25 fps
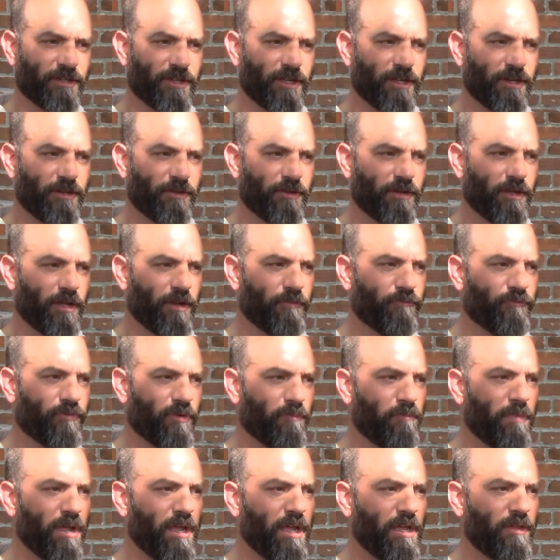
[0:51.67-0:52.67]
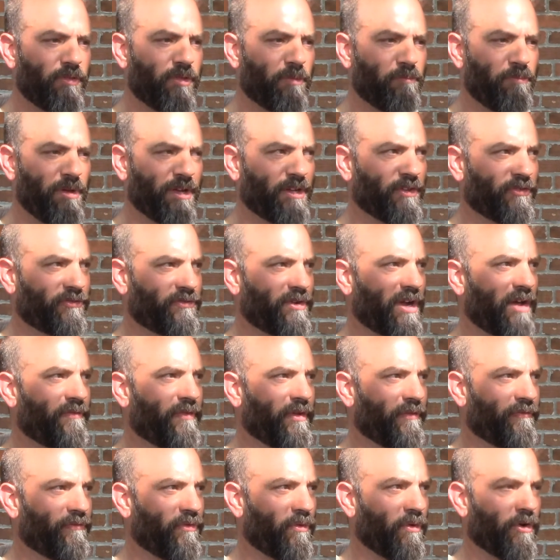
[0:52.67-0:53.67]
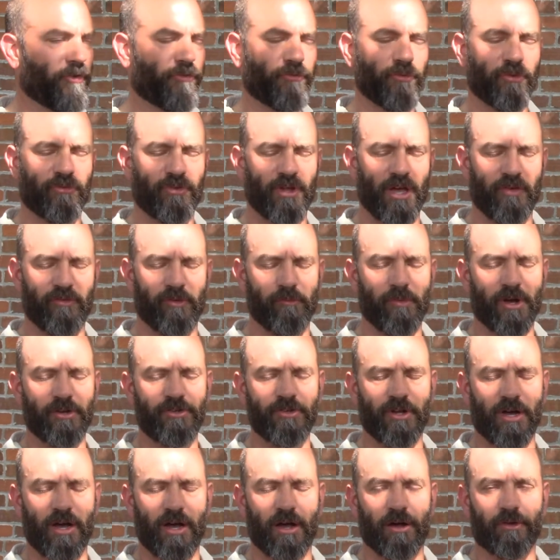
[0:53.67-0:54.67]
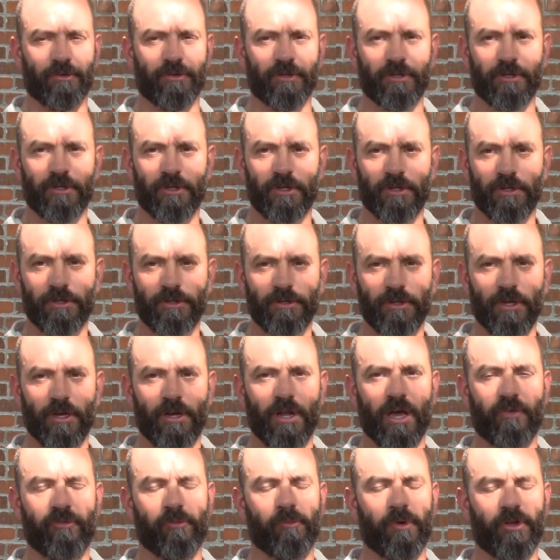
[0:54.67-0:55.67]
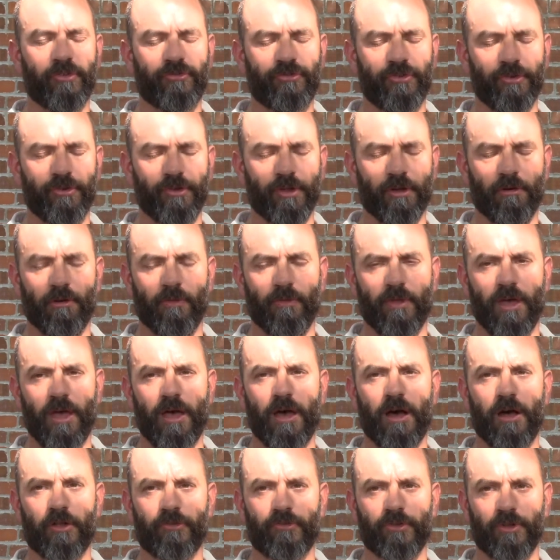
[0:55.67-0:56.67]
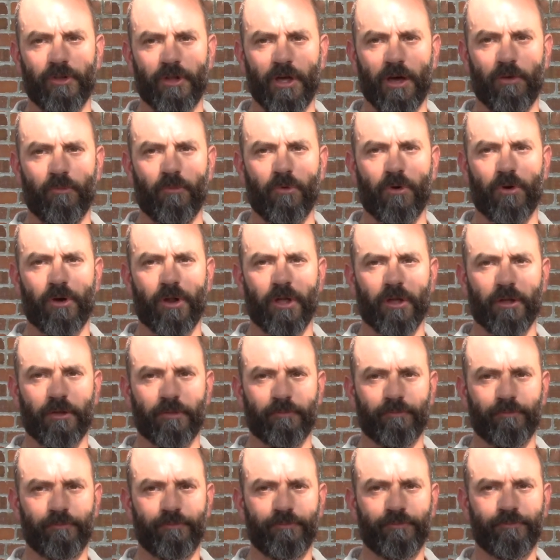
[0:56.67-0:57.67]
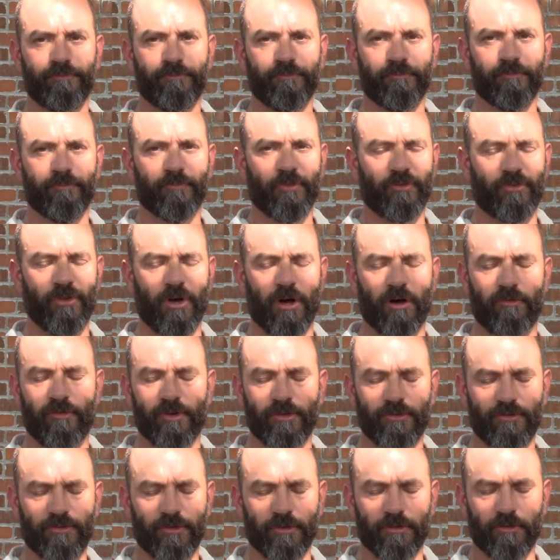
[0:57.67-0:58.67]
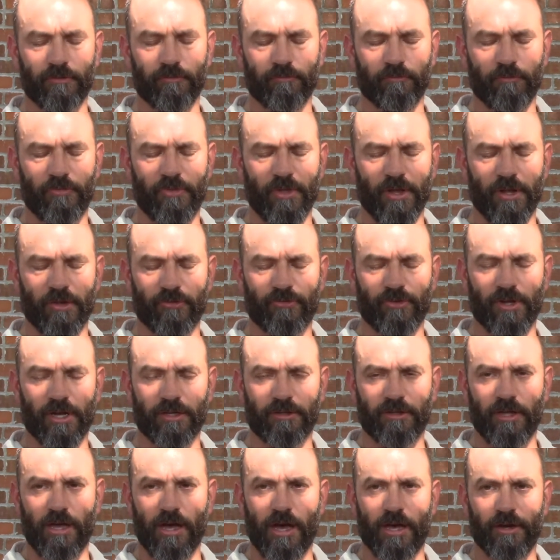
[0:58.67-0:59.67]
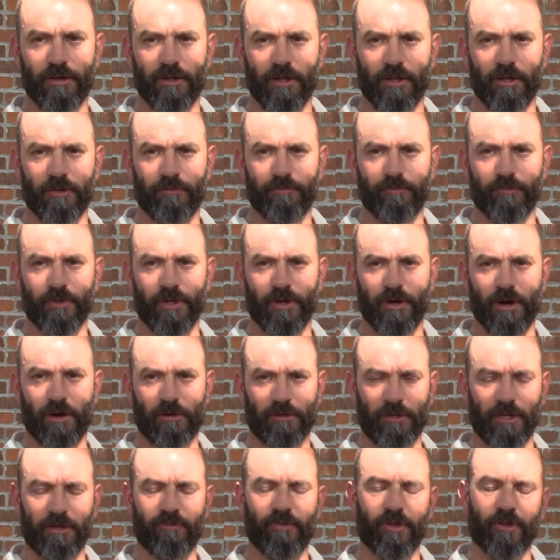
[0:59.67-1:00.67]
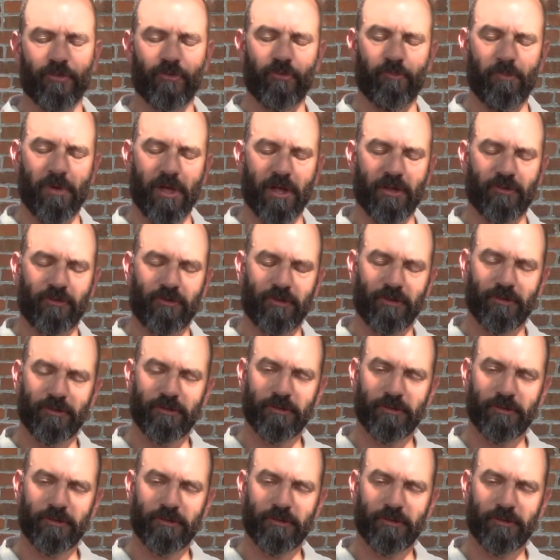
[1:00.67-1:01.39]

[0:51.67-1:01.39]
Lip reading: And for me, the biggest driving force was having my child and having my studio in the house and not wanting solvents and things like that in our living space.